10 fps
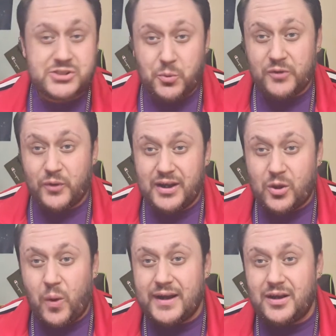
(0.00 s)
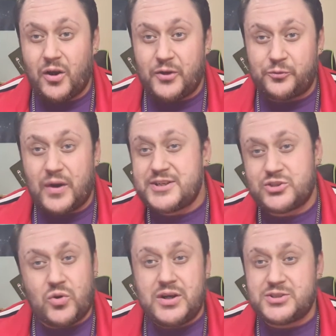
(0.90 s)
So I follow quite a lot of
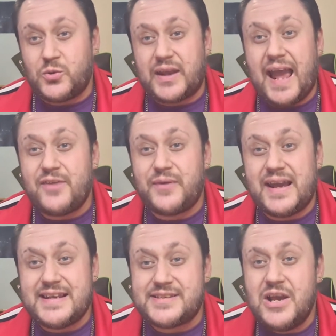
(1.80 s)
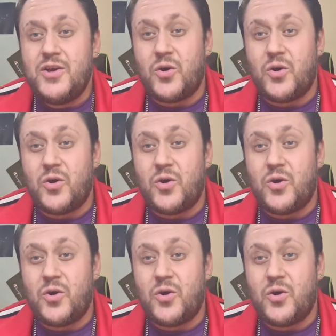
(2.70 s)
restaurants or cafes